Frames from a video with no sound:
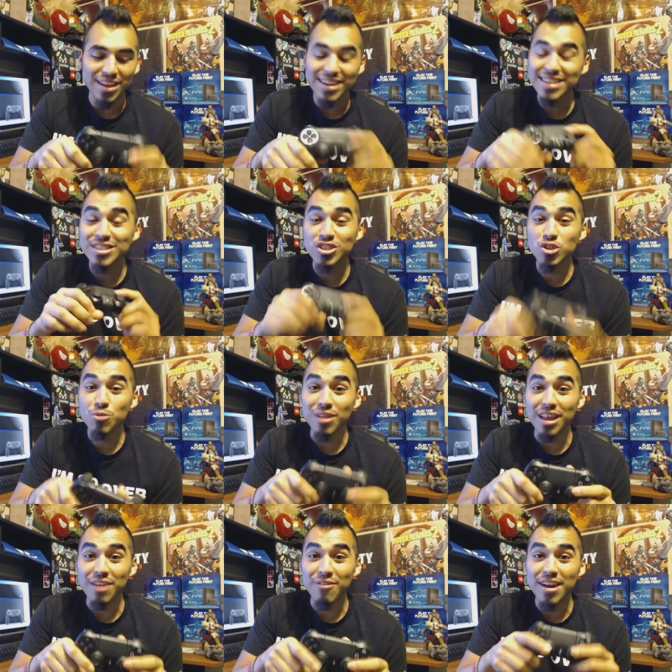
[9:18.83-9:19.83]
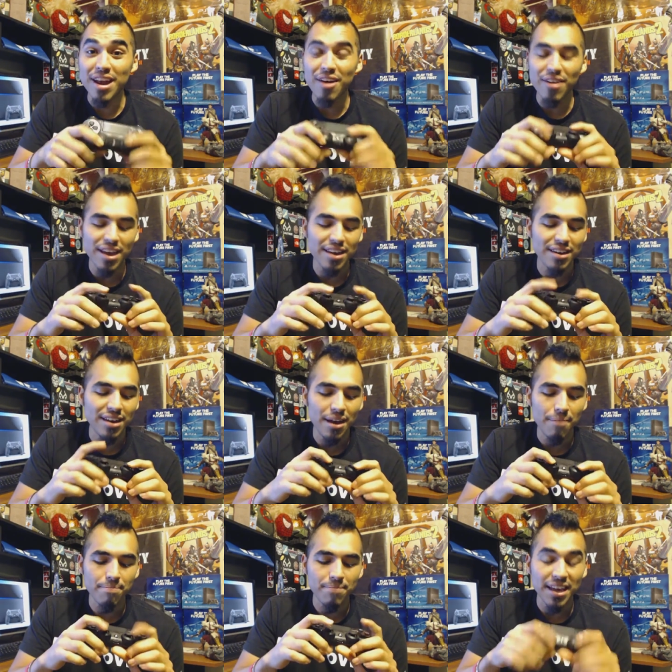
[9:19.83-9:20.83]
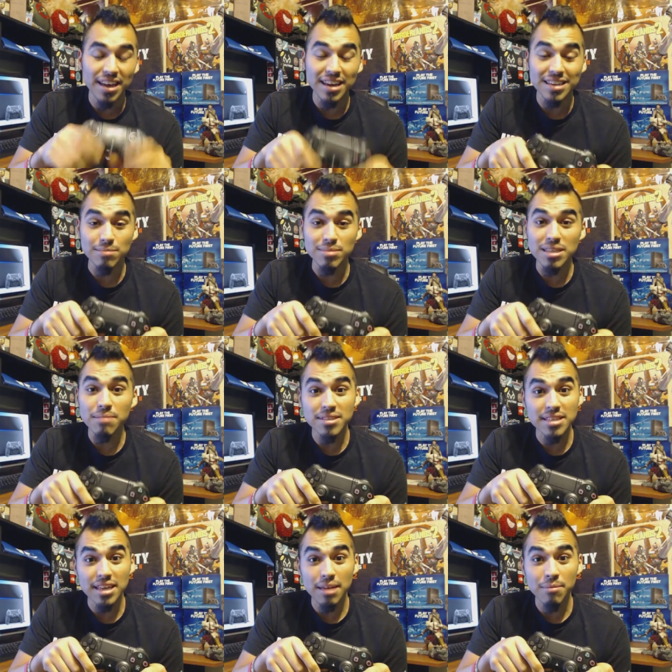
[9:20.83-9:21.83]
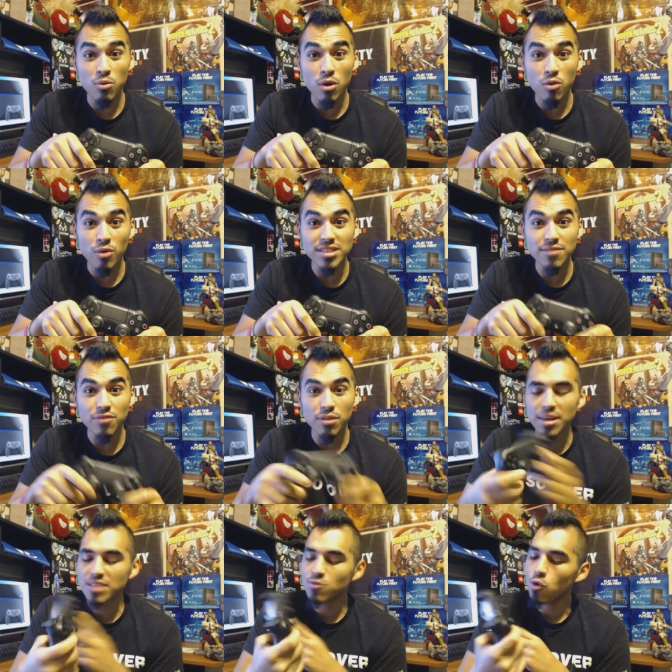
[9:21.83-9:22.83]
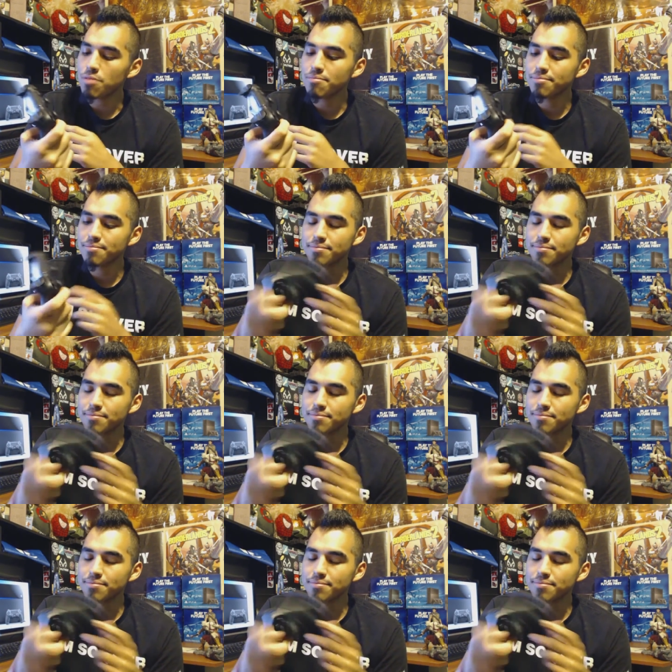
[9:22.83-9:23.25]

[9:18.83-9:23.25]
It is super late right now, and uh, I gotta get some sleep because I gotta be well rested for the PS4.